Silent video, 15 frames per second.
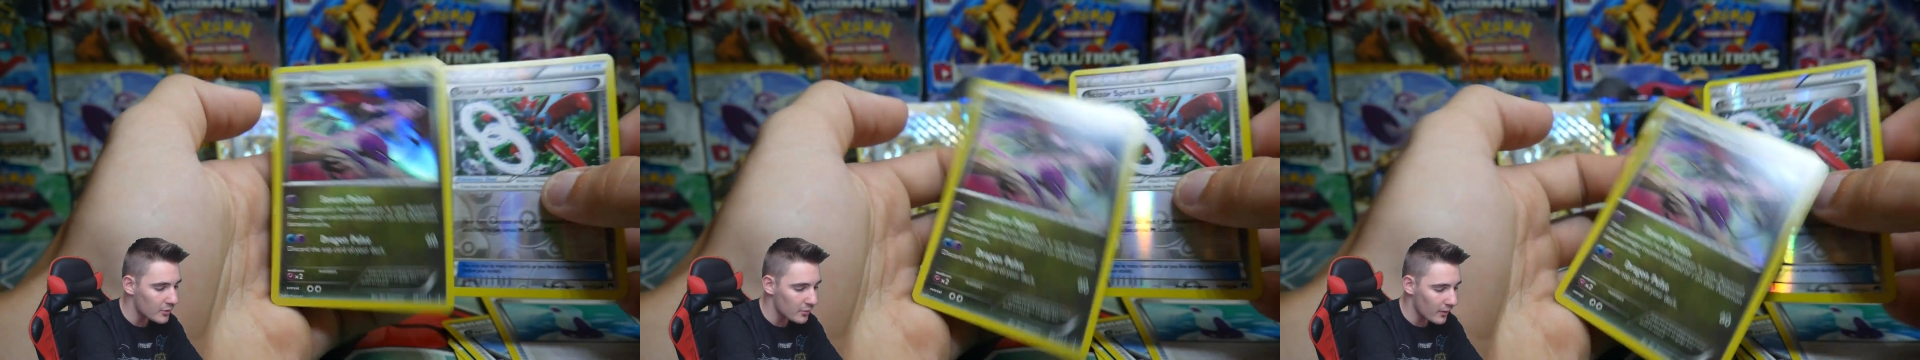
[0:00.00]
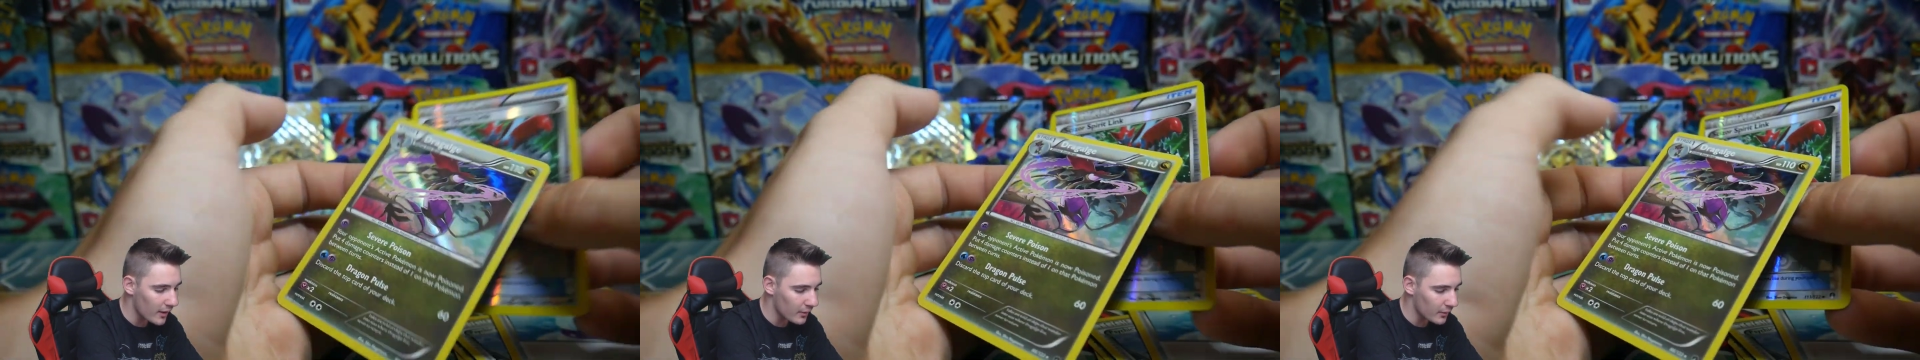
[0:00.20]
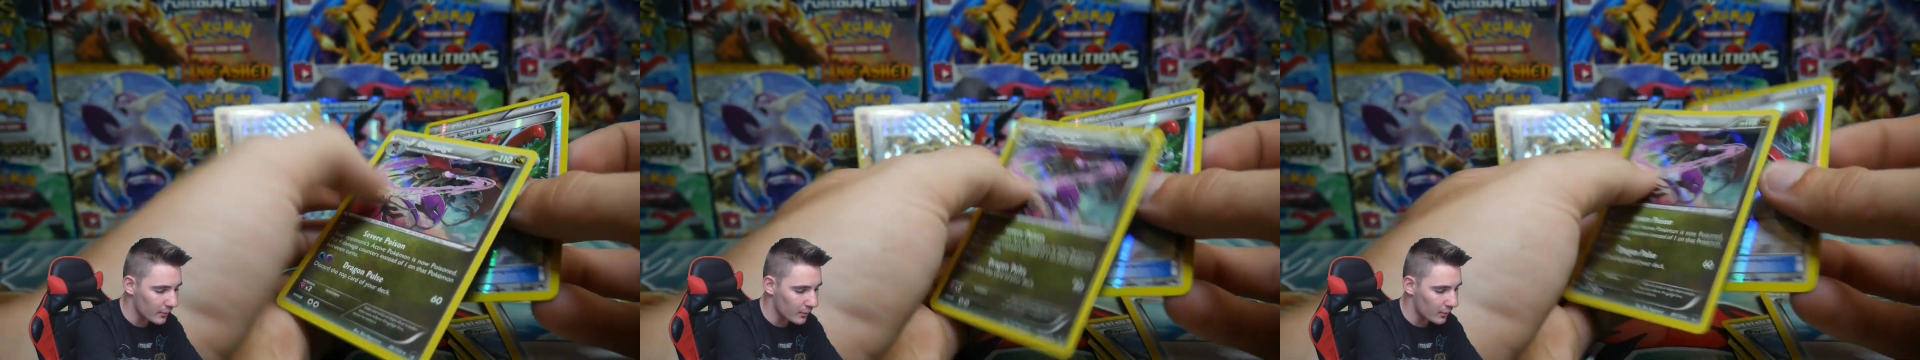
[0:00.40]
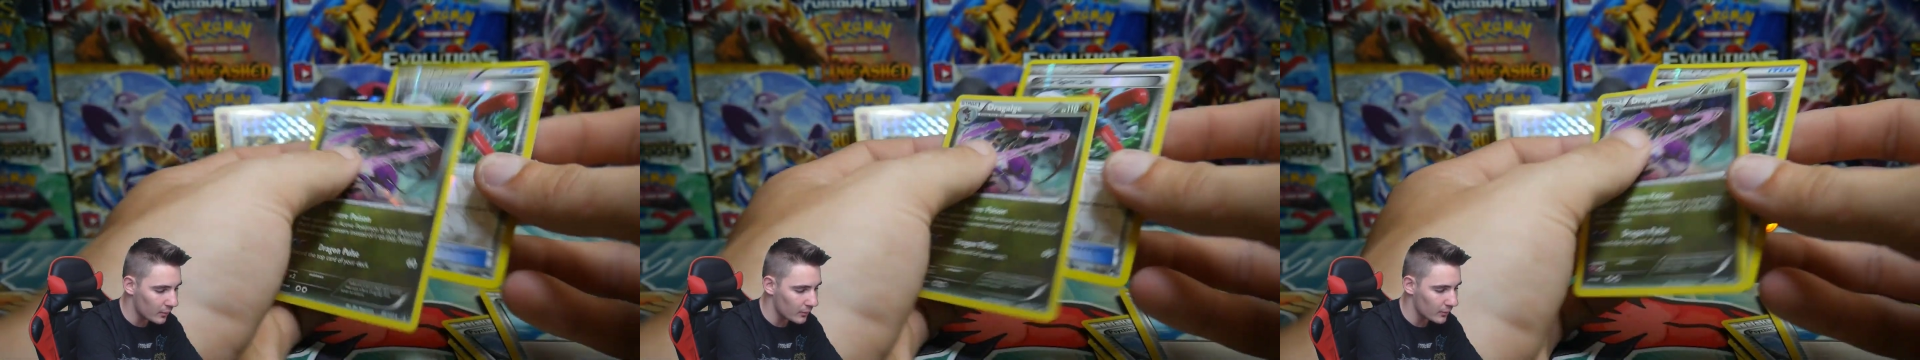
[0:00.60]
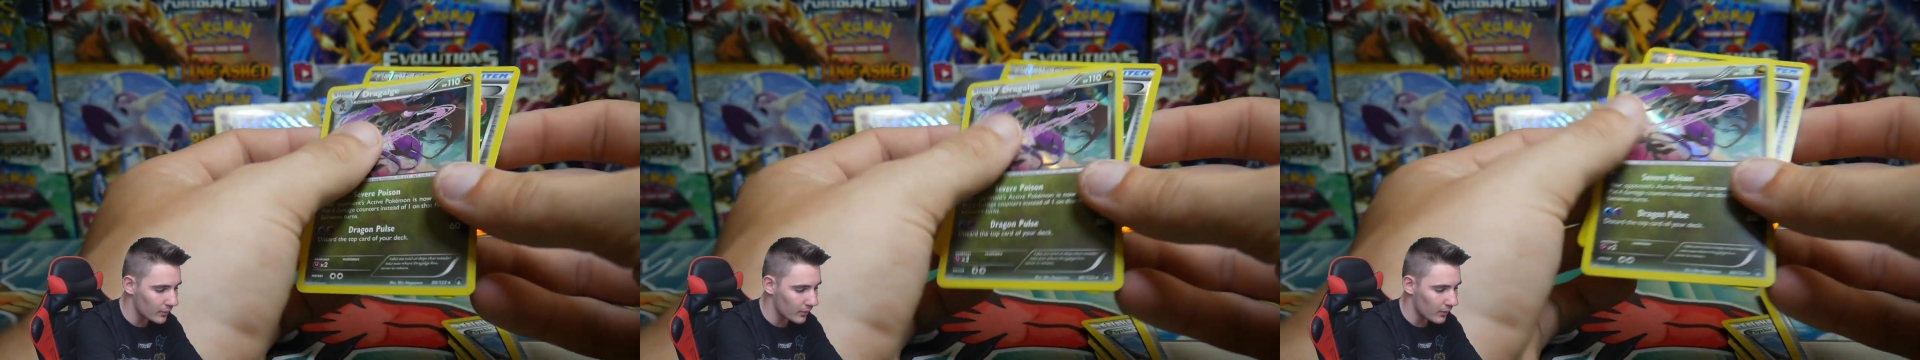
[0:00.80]

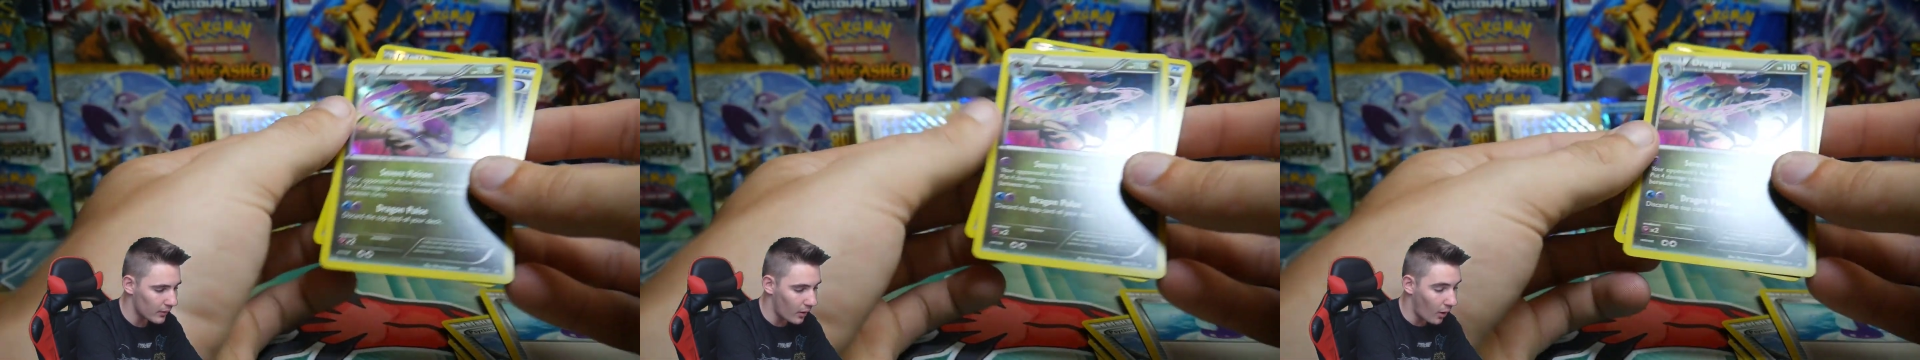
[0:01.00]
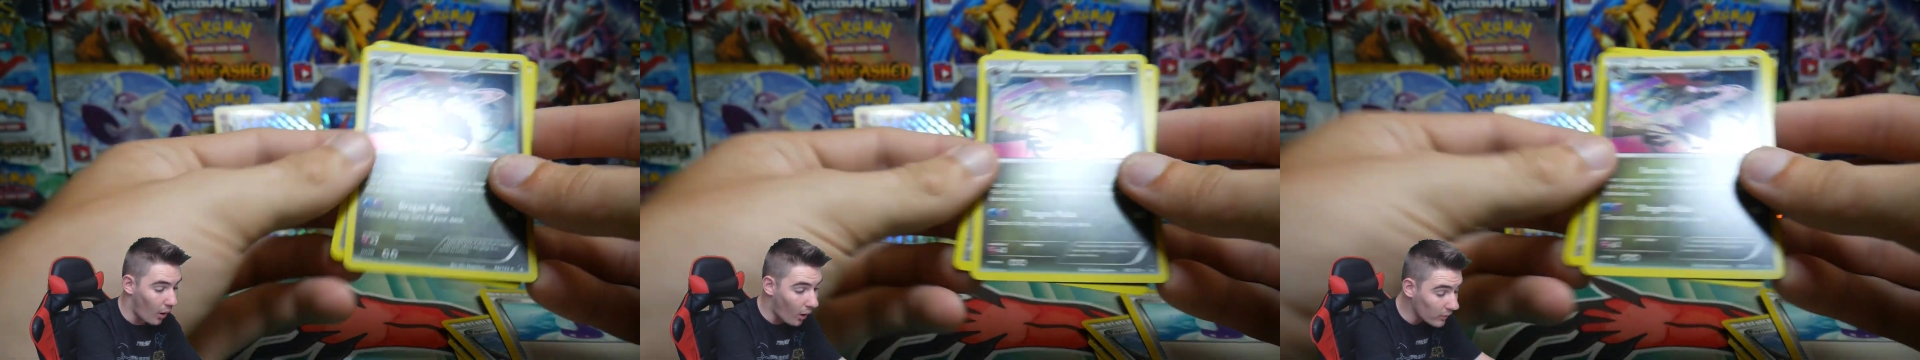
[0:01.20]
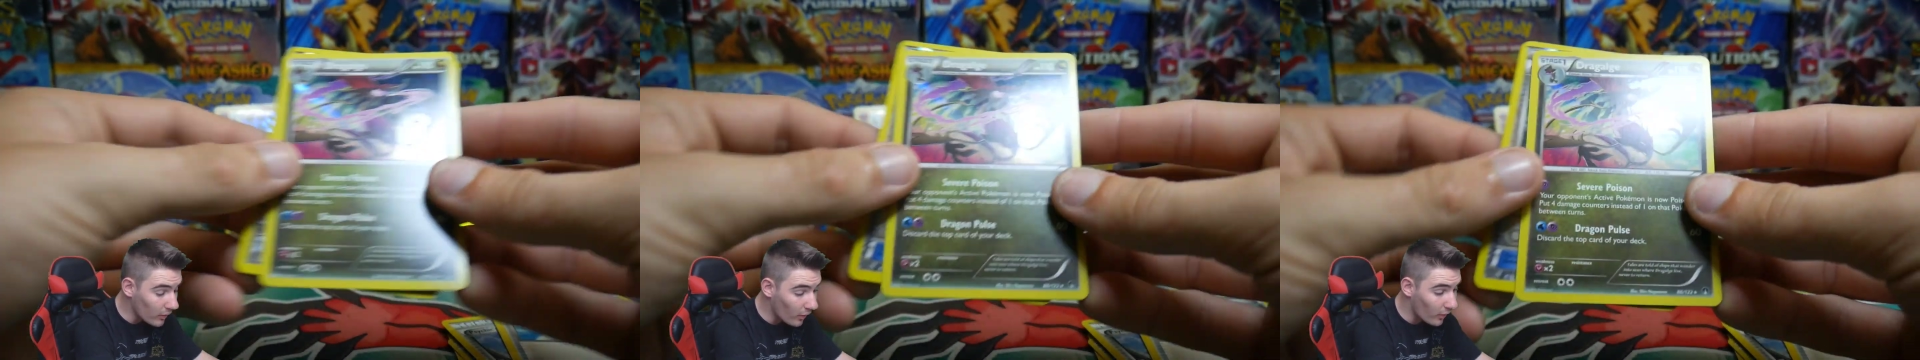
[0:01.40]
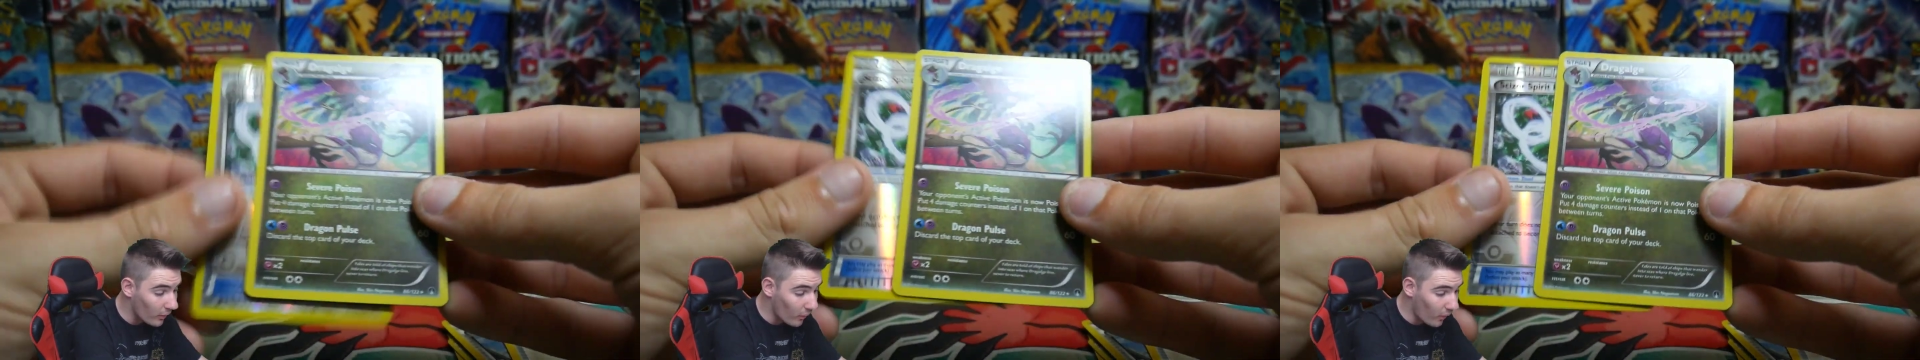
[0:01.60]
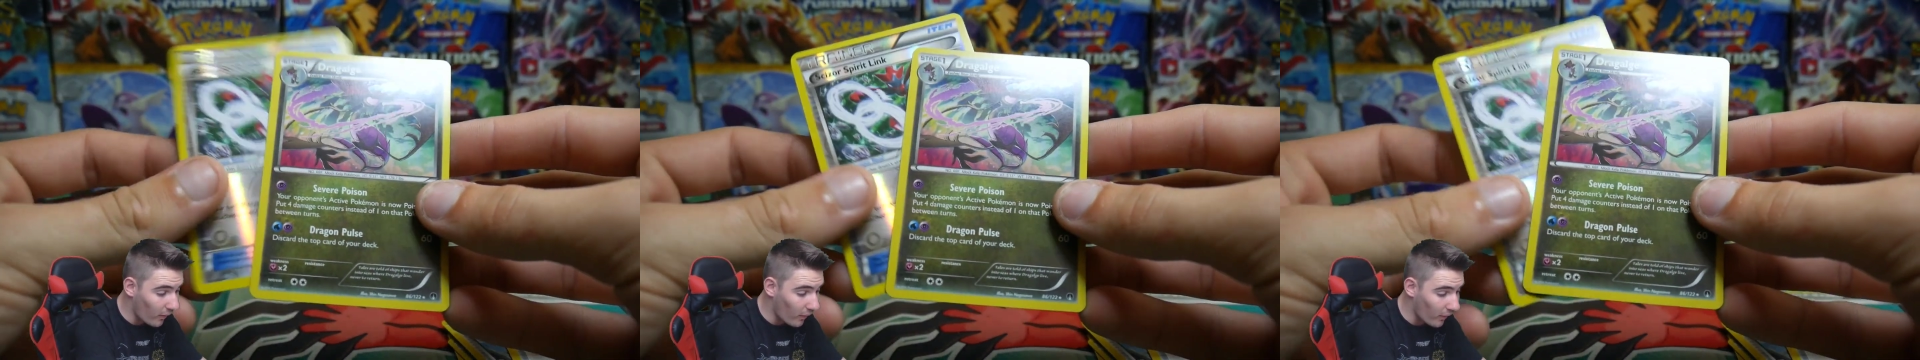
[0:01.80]
Dragooled Holo.
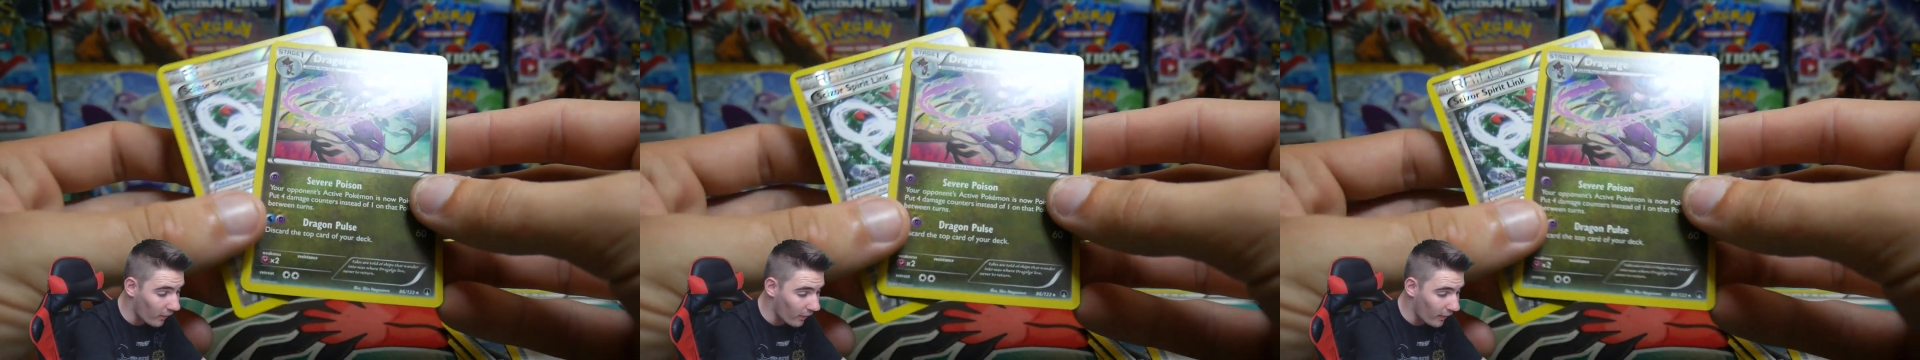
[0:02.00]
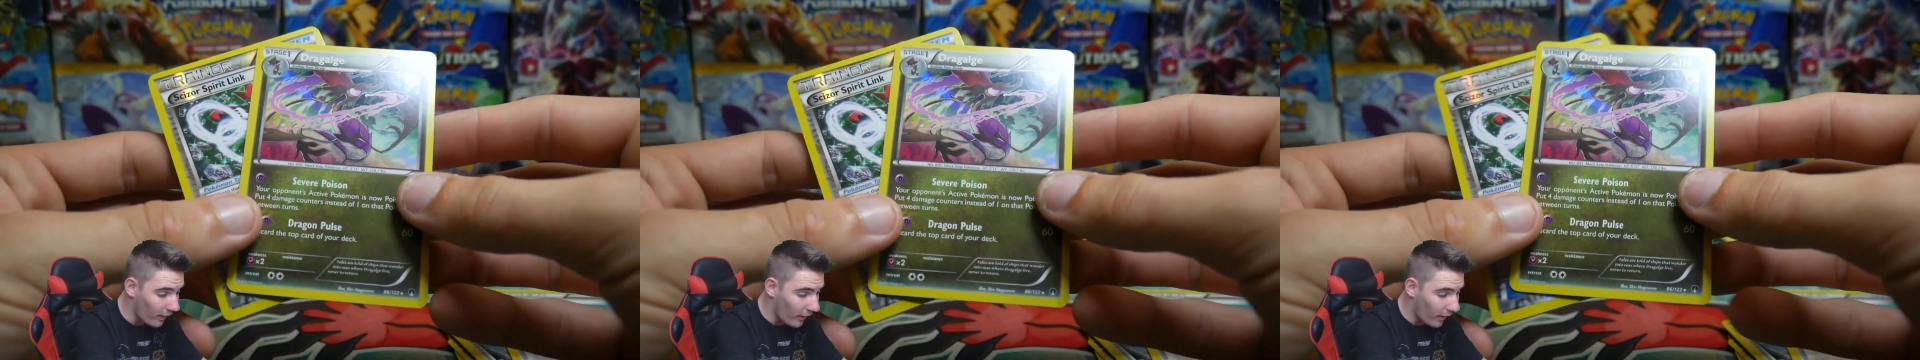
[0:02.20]
Oh!